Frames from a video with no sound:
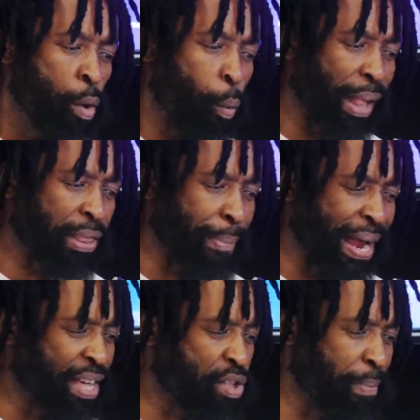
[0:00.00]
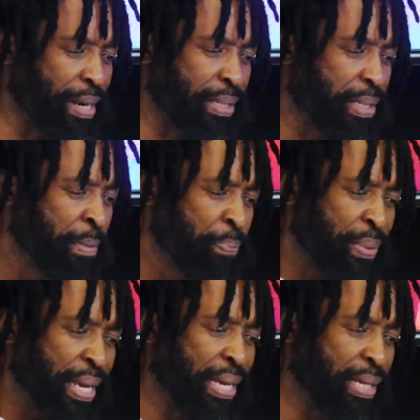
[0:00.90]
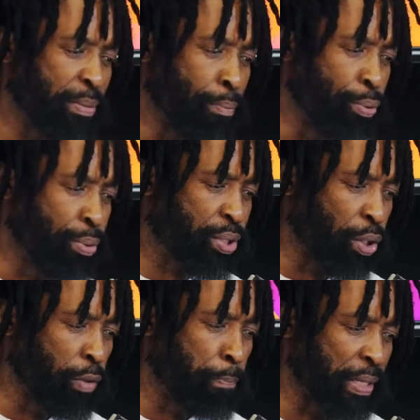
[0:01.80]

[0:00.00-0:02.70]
Wealth management, he's Moonstone